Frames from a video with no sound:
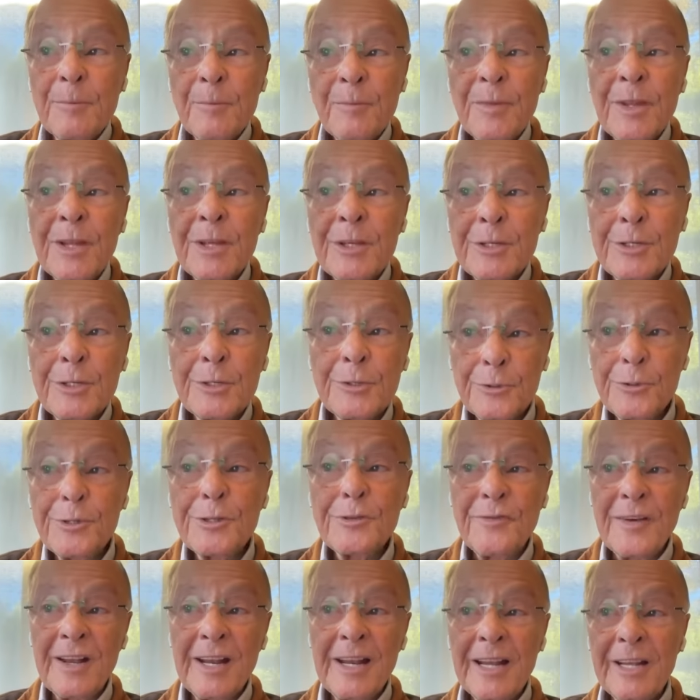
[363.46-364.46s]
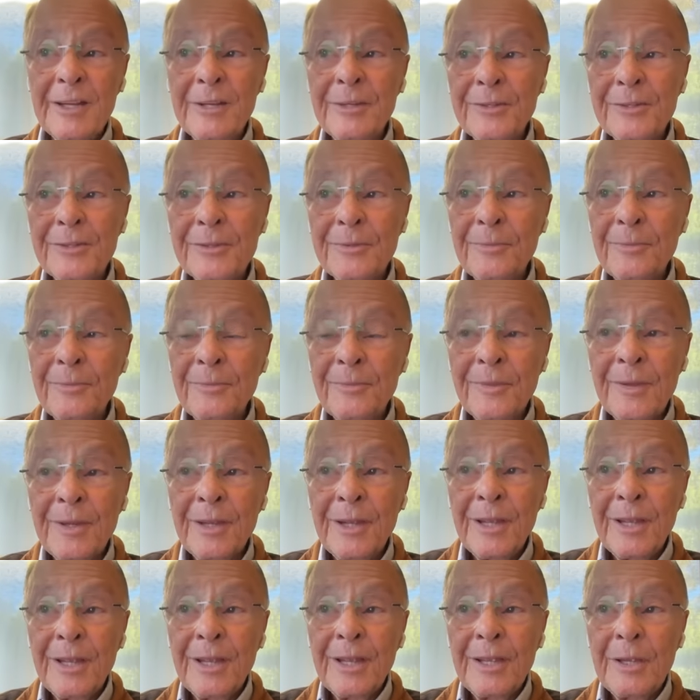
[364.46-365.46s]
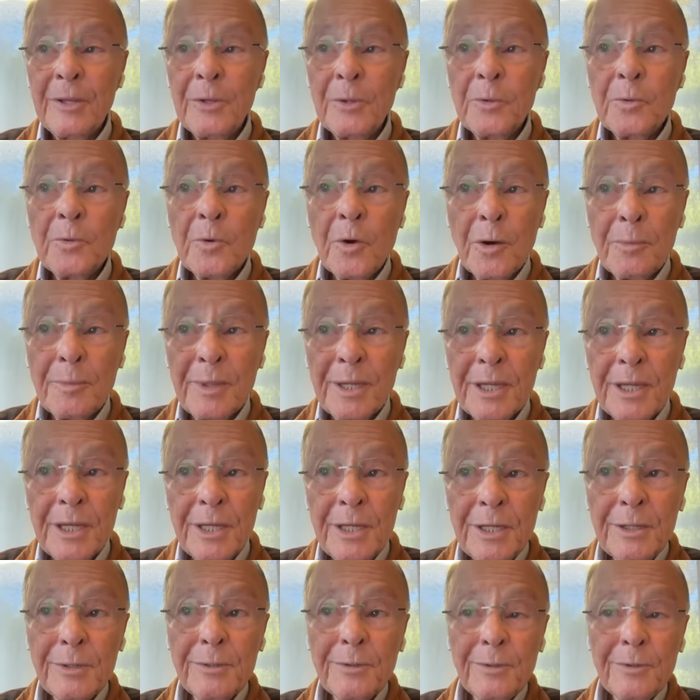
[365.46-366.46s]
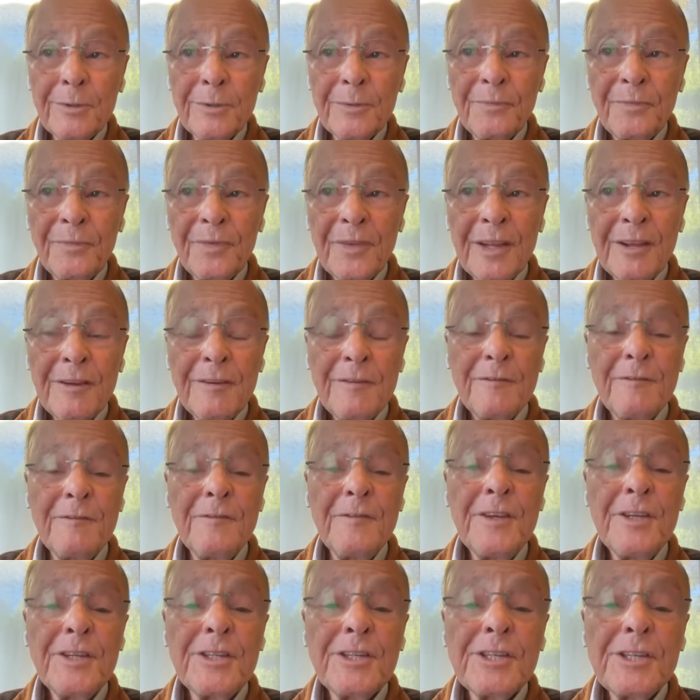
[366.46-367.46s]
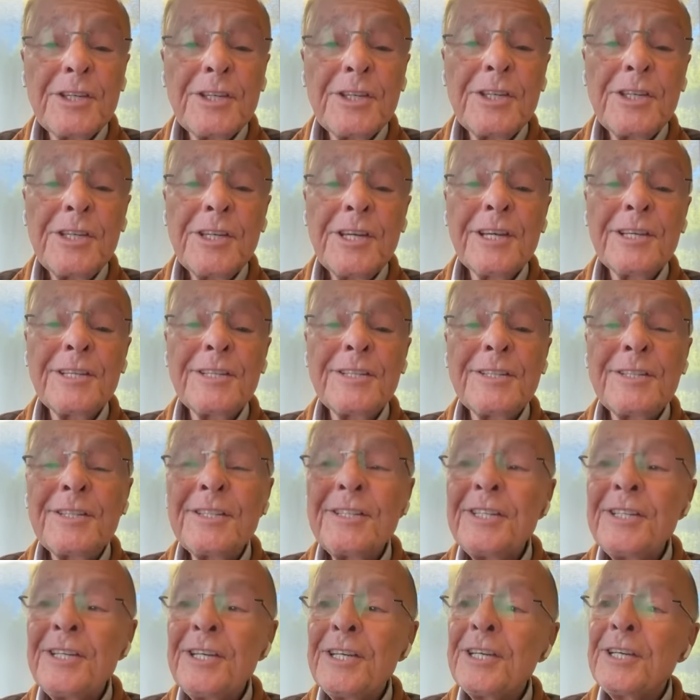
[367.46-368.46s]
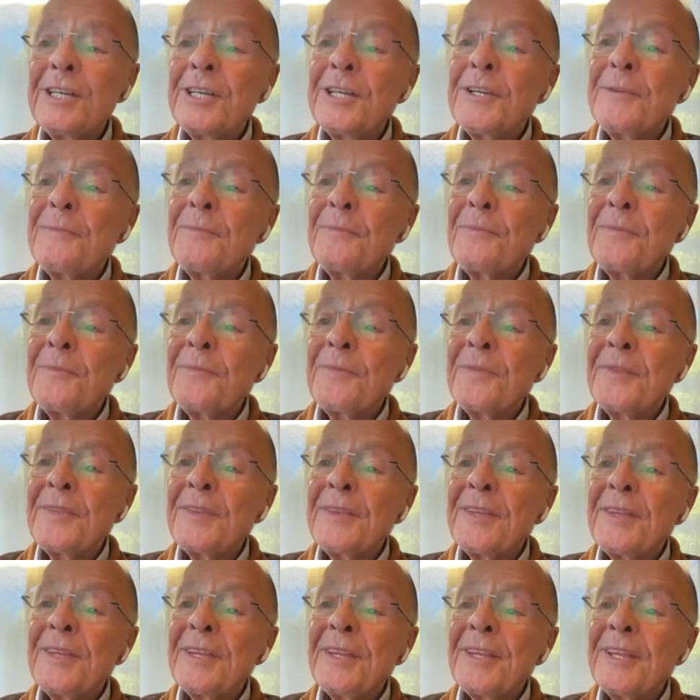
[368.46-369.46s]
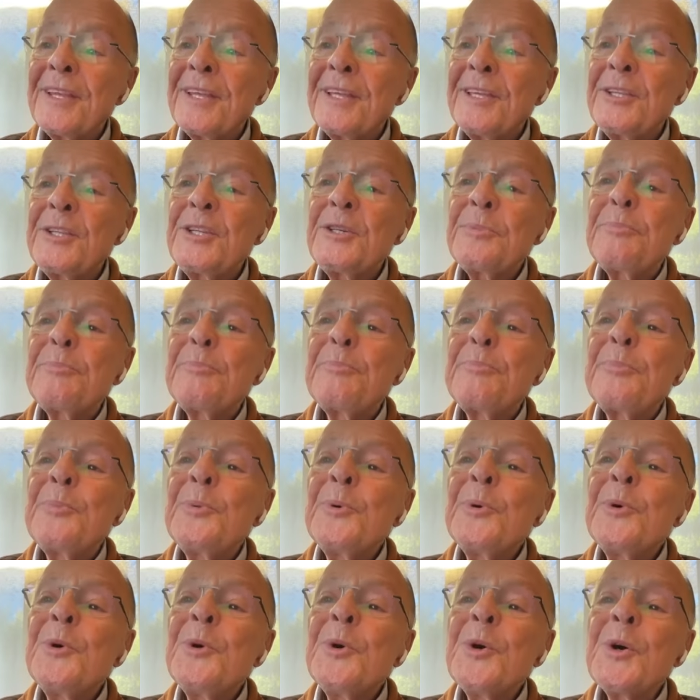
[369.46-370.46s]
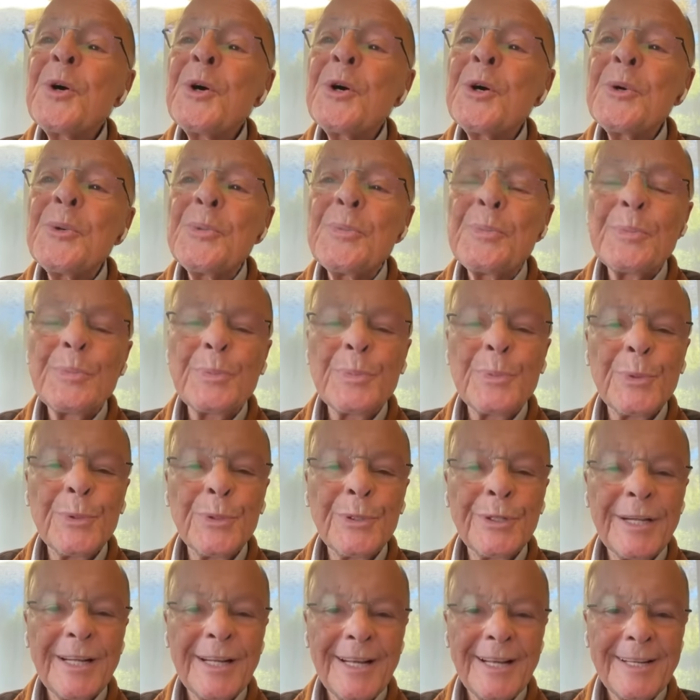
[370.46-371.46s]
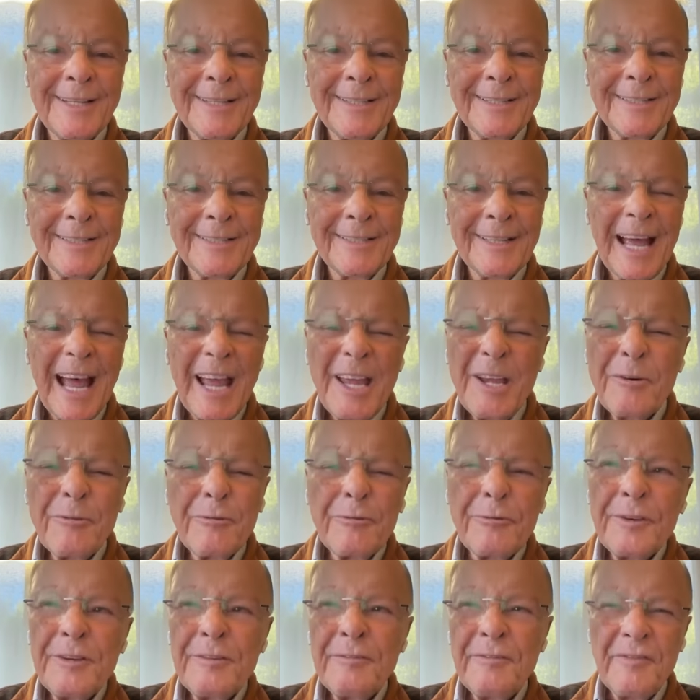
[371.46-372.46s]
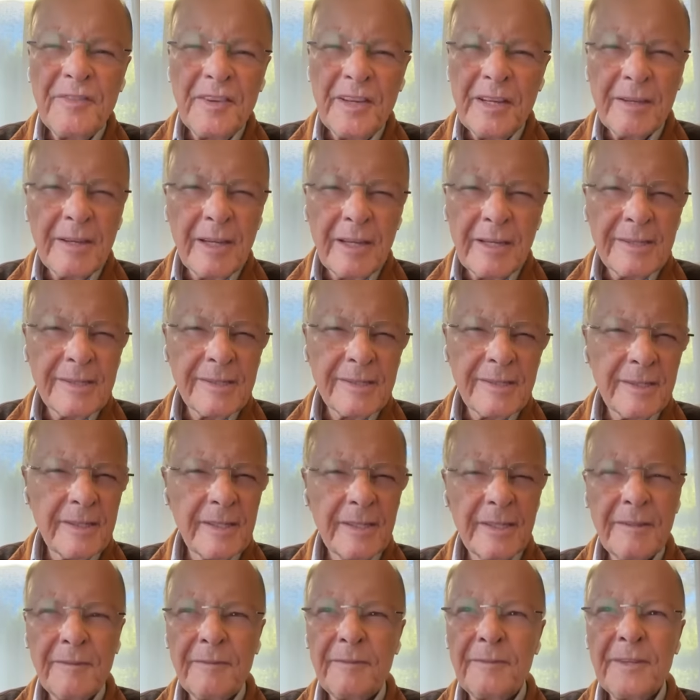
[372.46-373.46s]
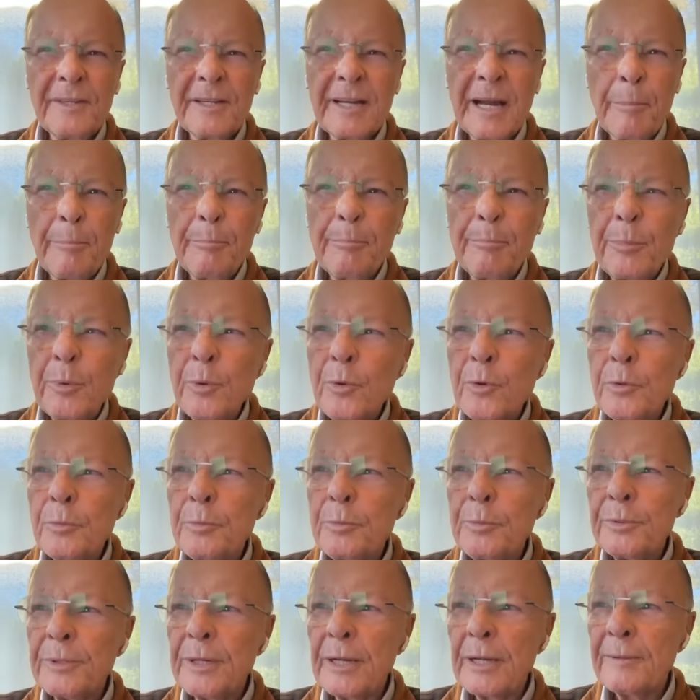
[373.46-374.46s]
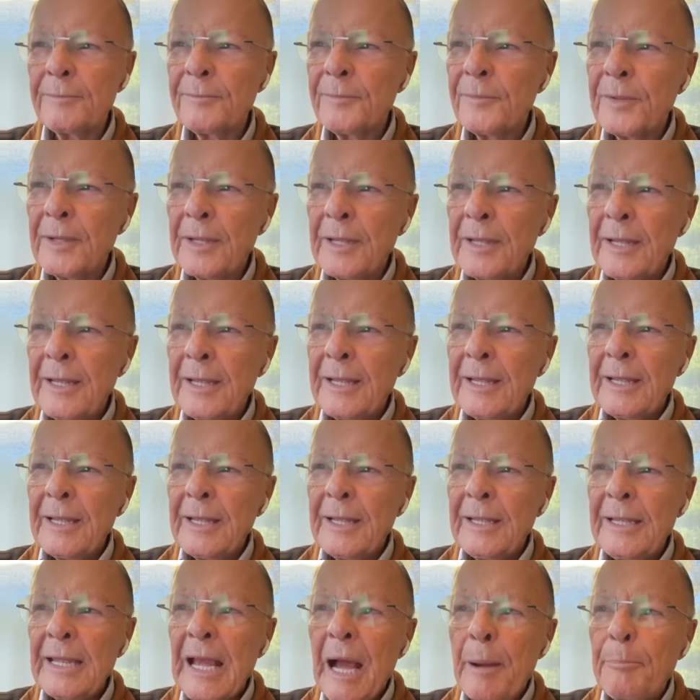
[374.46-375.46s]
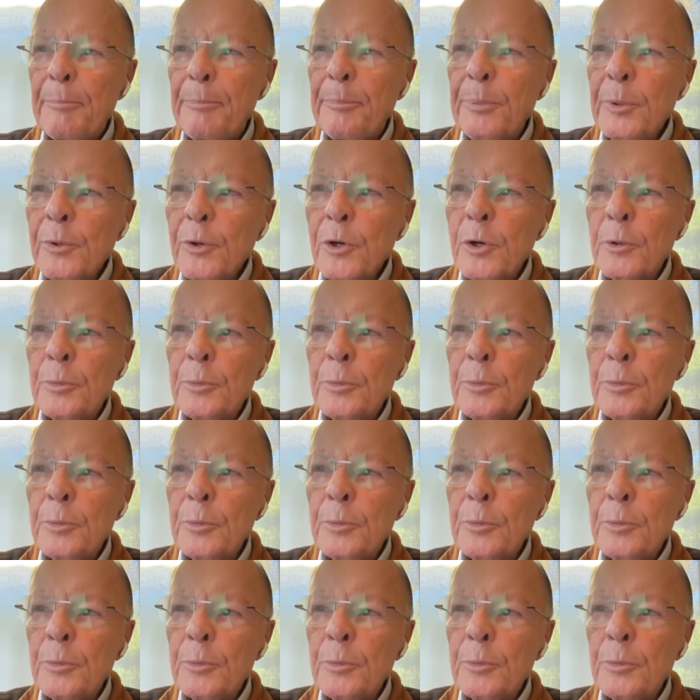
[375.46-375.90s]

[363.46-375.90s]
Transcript: You can see here that Jesus says that the rich man clothed himself in purple. And then I went to check what this meant.